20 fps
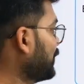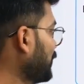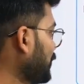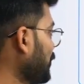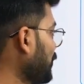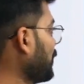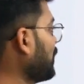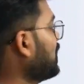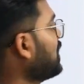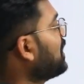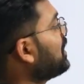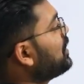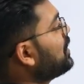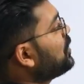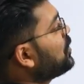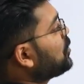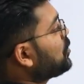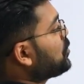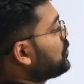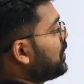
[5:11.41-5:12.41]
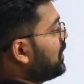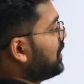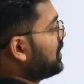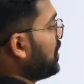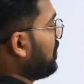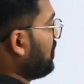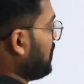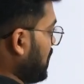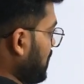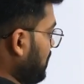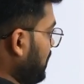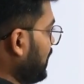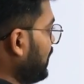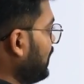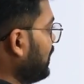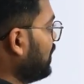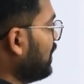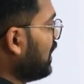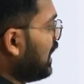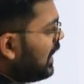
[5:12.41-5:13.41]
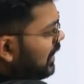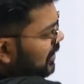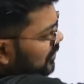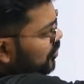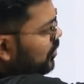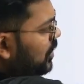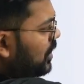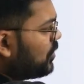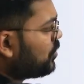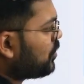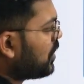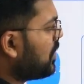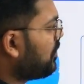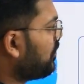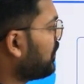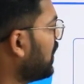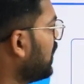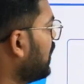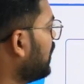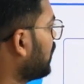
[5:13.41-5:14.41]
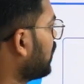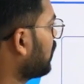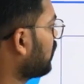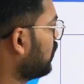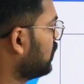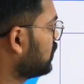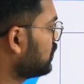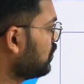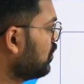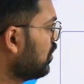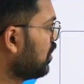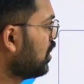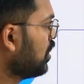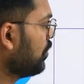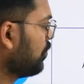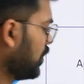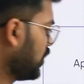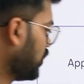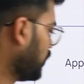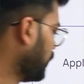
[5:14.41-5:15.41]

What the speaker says: So click here to make the payment, and okay, you can pay later also, but if